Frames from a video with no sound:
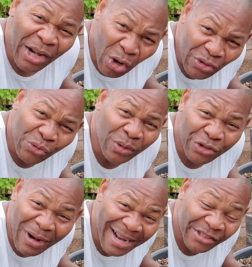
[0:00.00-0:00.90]
It also
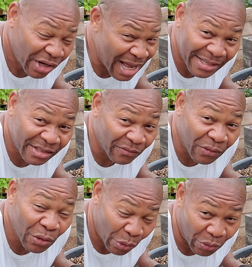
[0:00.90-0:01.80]
attracts lots of
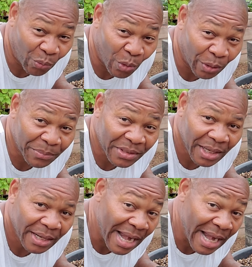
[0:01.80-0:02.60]
earthworms.